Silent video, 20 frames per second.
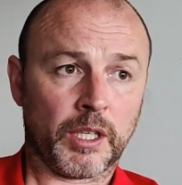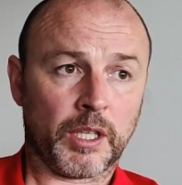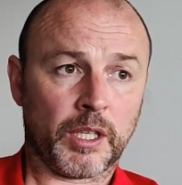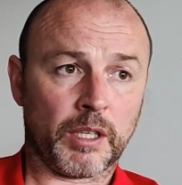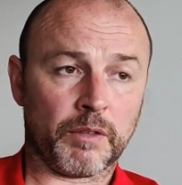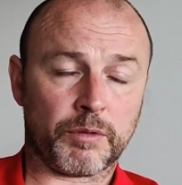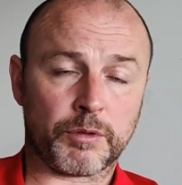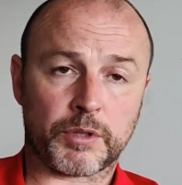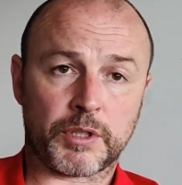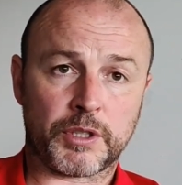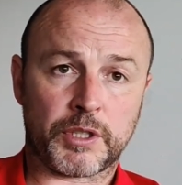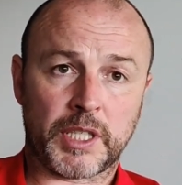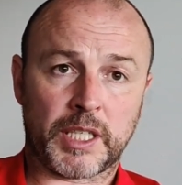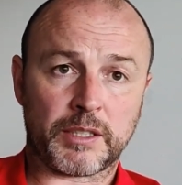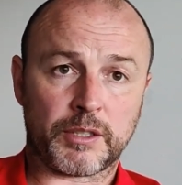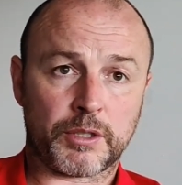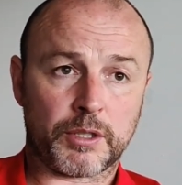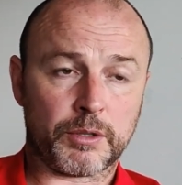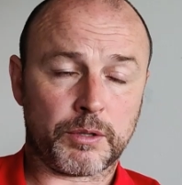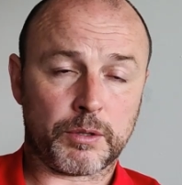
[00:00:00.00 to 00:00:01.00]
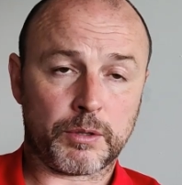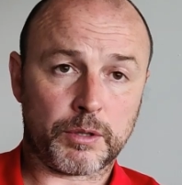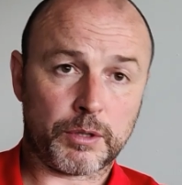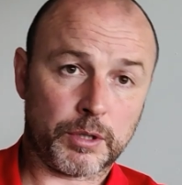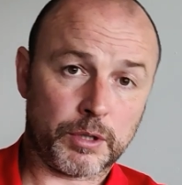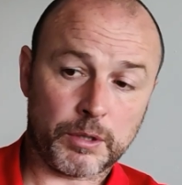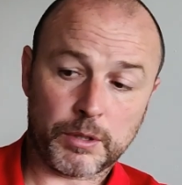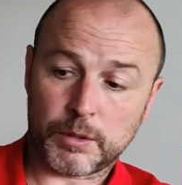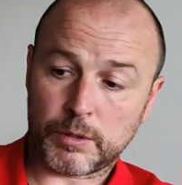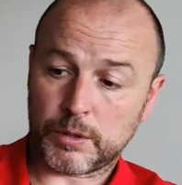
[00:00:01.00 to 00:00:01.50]
give us the chance
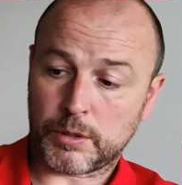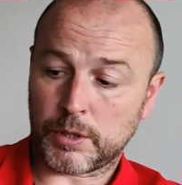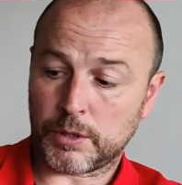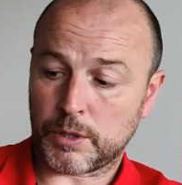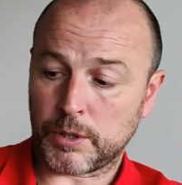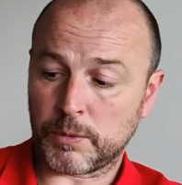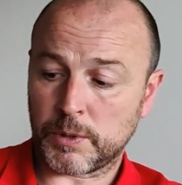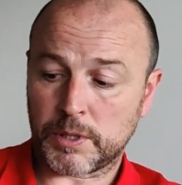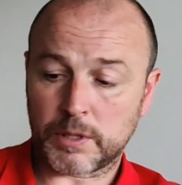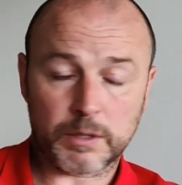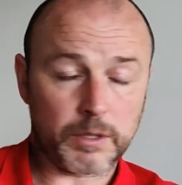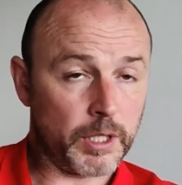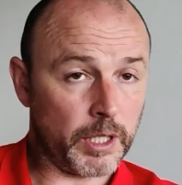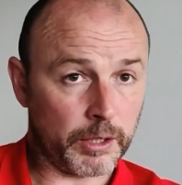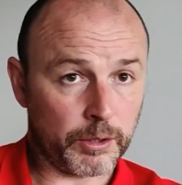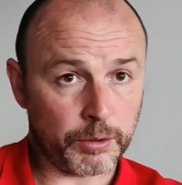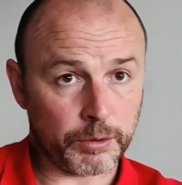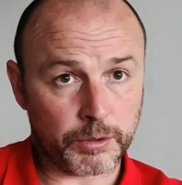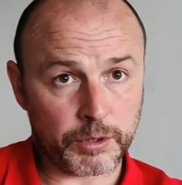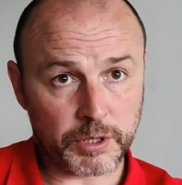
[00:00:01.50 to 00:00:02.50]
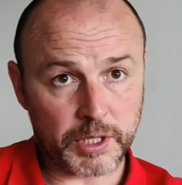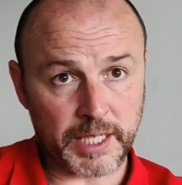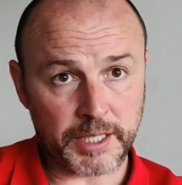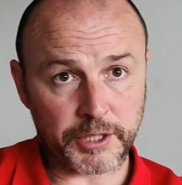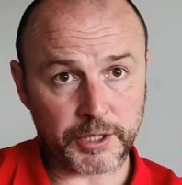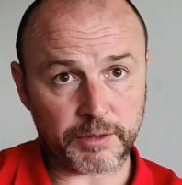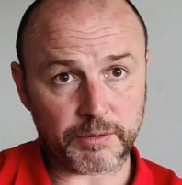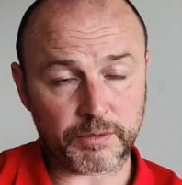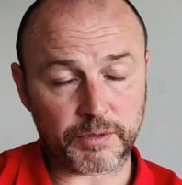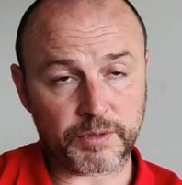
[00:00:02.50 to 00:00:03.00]
to do a good
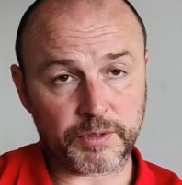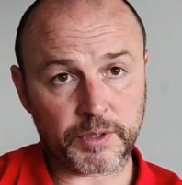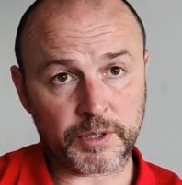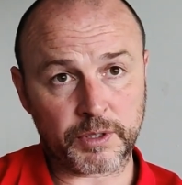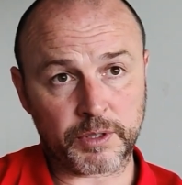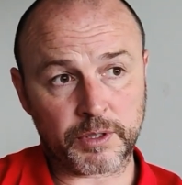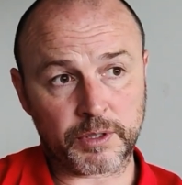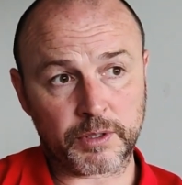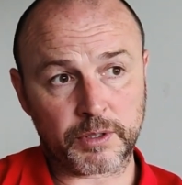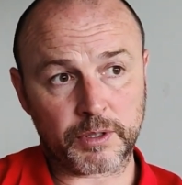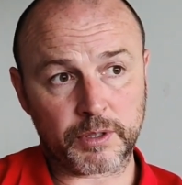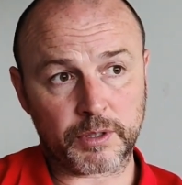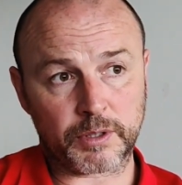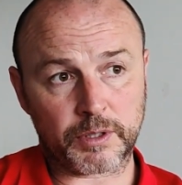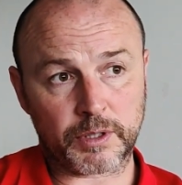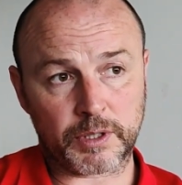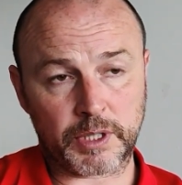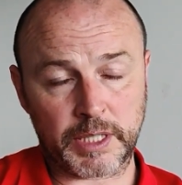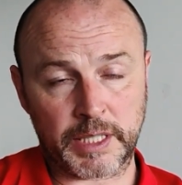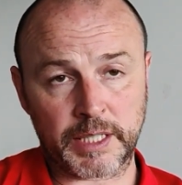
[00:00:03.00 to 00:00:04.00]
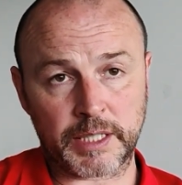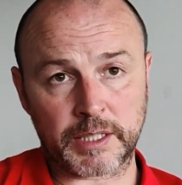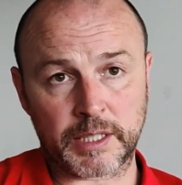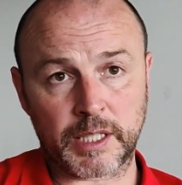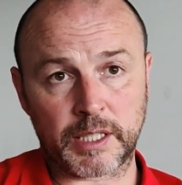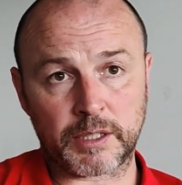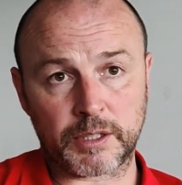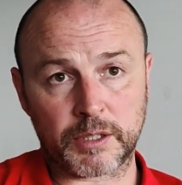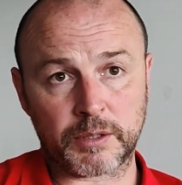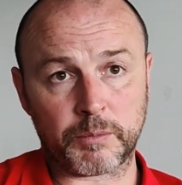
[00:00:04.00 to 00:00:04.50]
session for
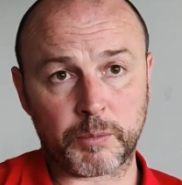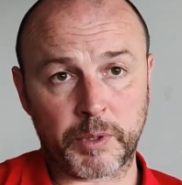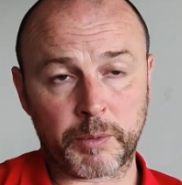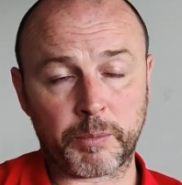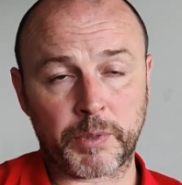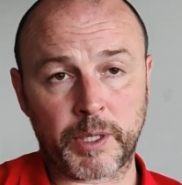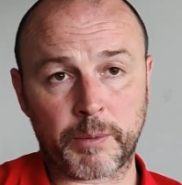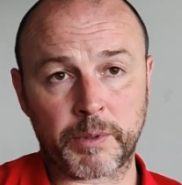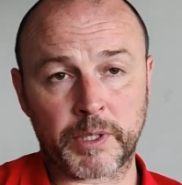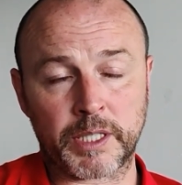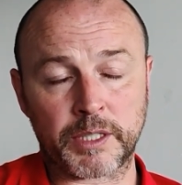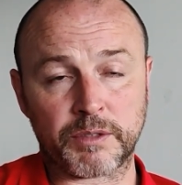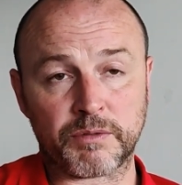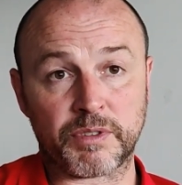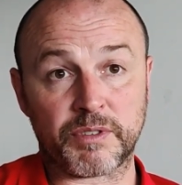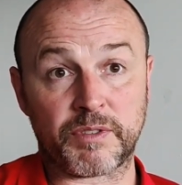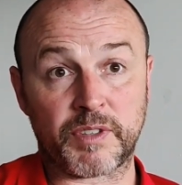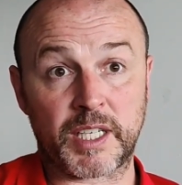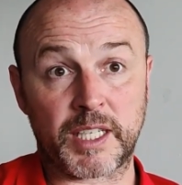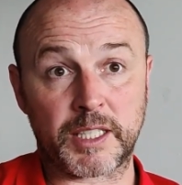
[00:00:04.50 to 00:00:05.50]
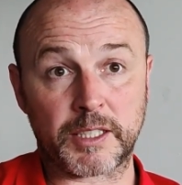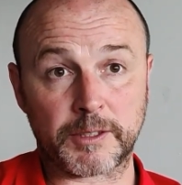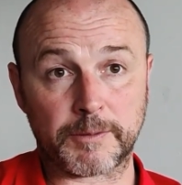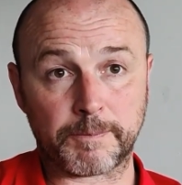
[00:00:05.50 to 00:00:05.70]
Thursday in preparation for final.